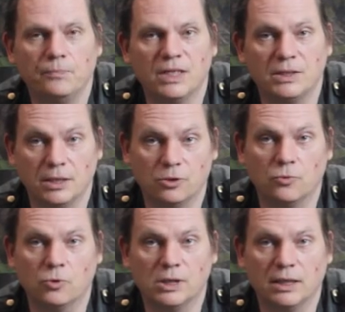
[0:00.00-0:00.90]
distilled
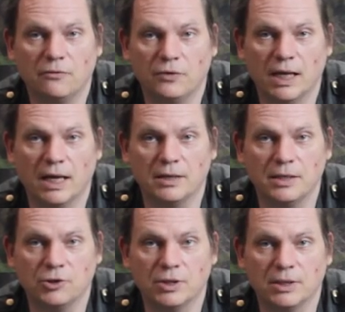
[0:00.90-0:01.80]
water for the air
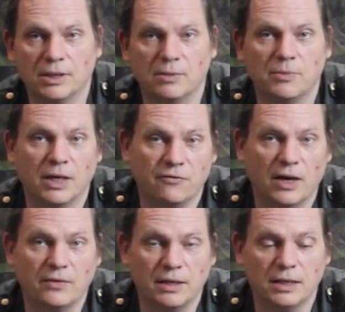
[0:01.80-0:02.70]
conditioning system, but they
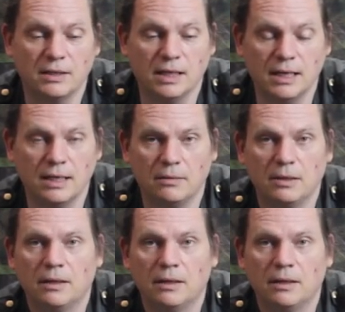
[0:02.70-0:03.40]
found they didn't need it.